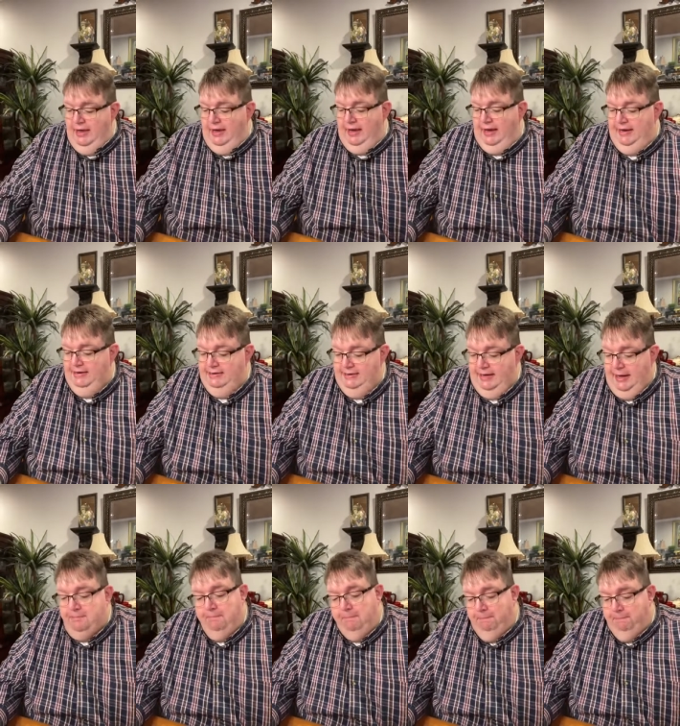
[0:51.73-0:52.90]
And
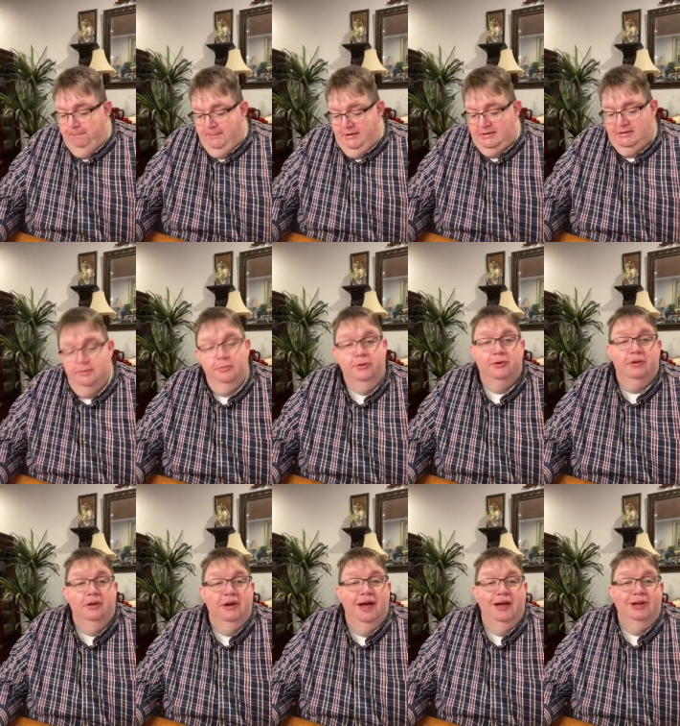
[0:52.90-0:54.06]
um, it's the book
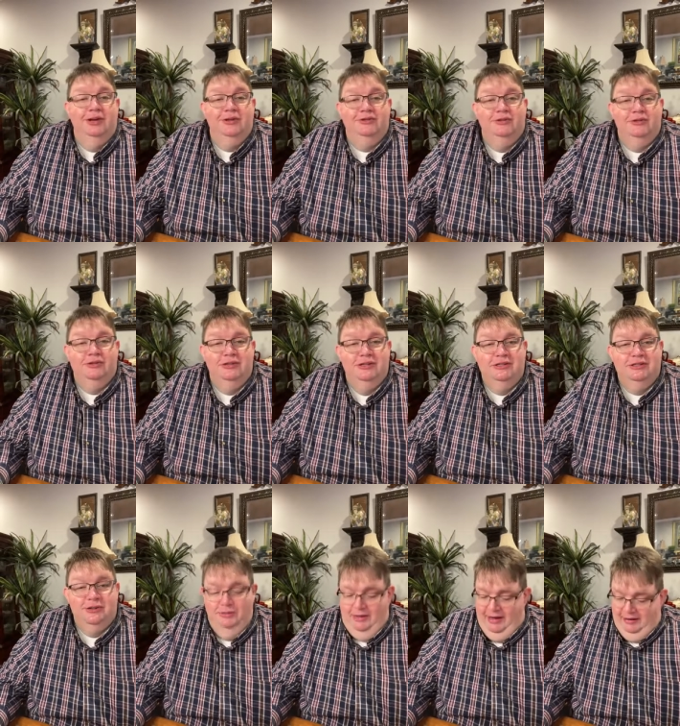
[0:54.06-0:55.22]
that I use for Sunday
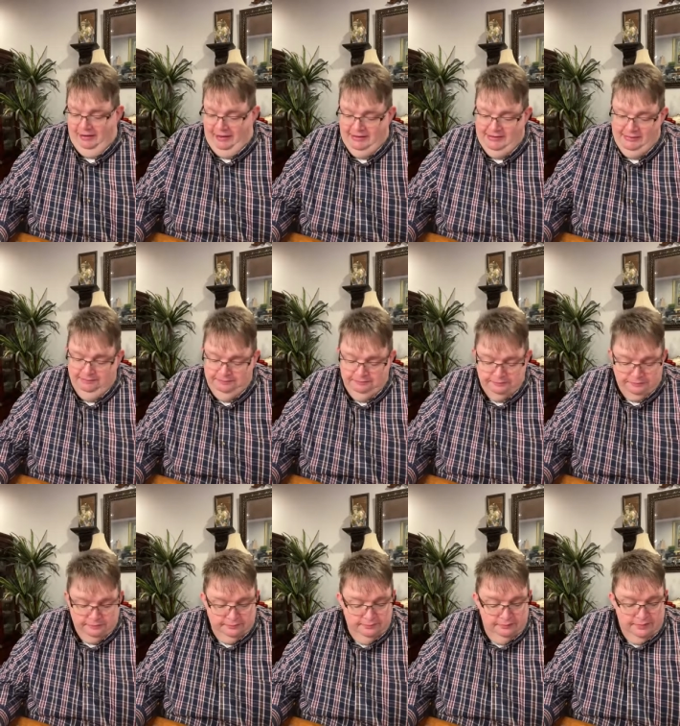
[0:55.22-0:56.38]
School Highlights.
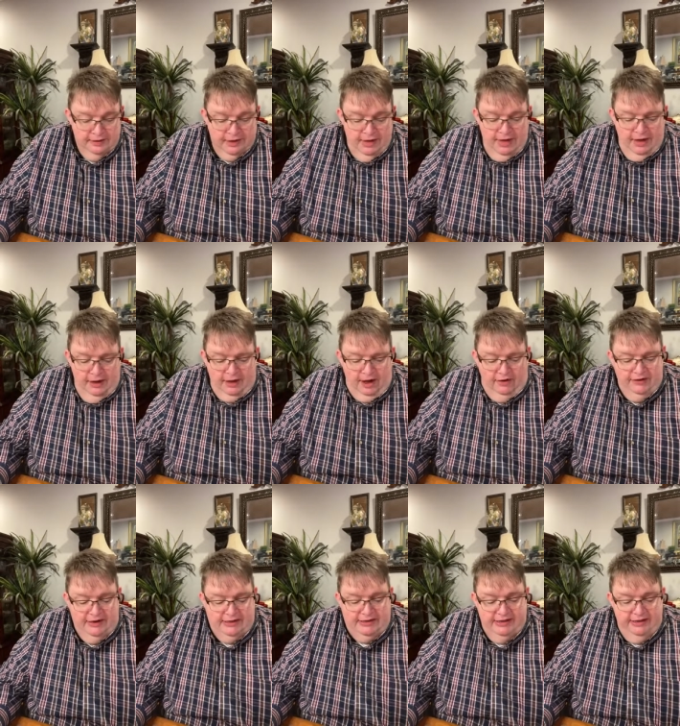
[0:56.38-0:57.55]

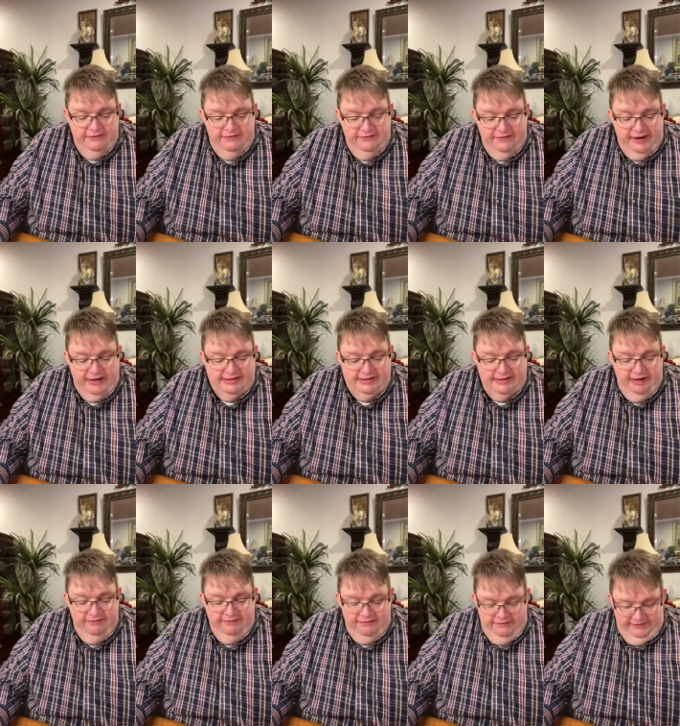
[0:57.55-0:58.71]
Confidence in the face
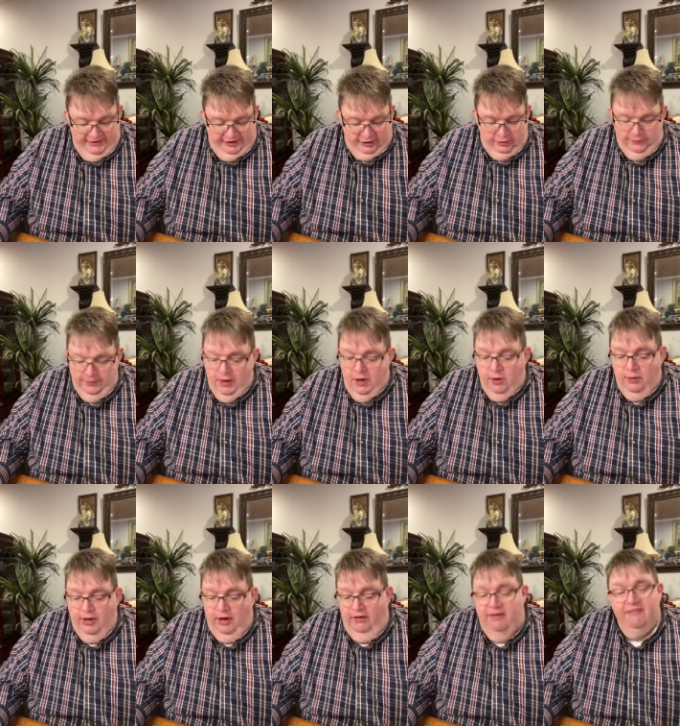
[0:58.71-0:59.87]
of fear. We
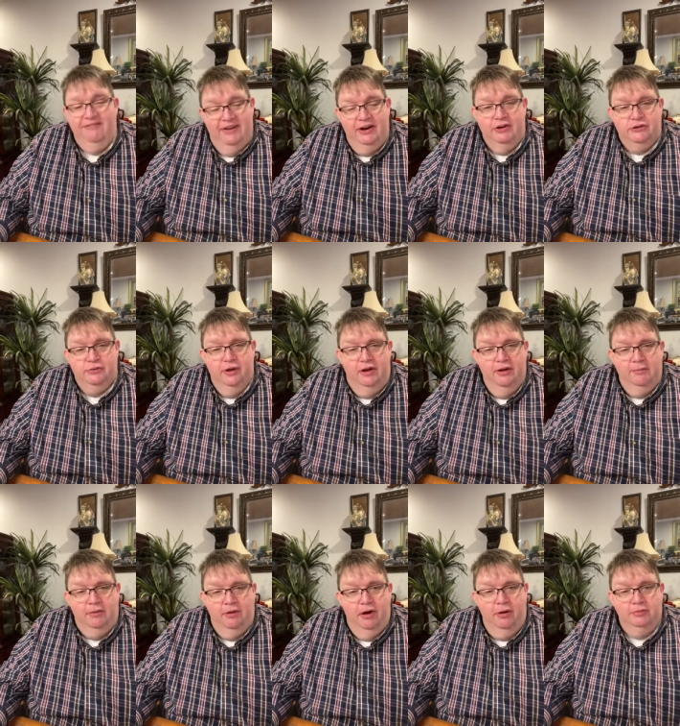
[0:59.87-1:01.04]
all have fears, we all have
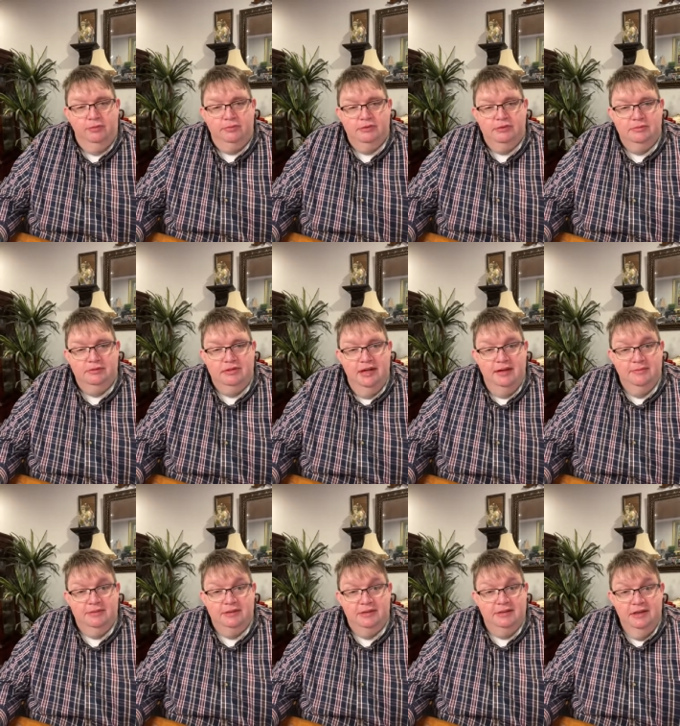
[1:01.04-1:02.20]
problems
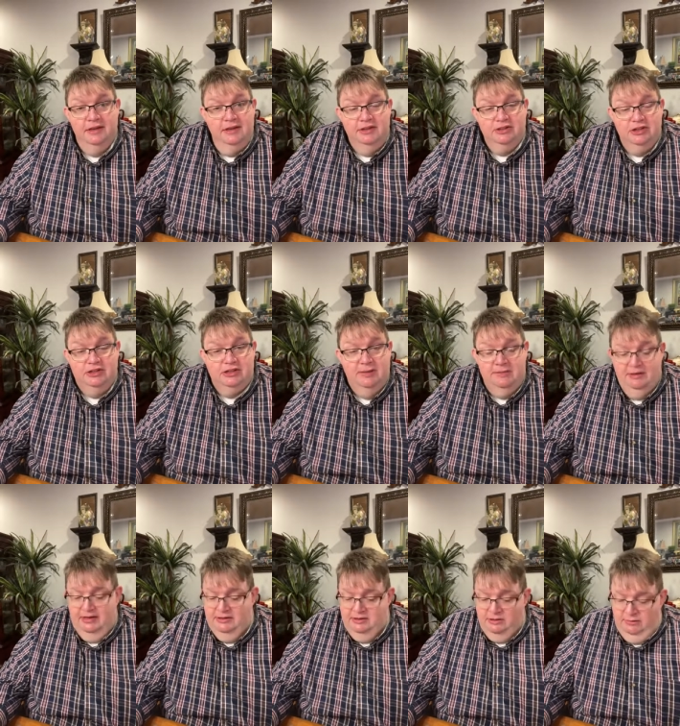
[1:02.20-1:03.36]
sometimes that just seem
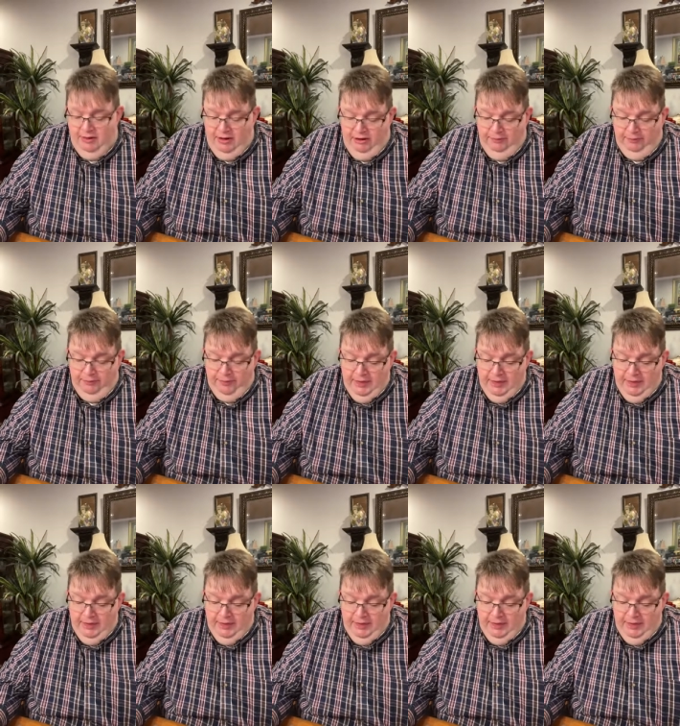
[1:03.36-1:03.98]
insurmountable.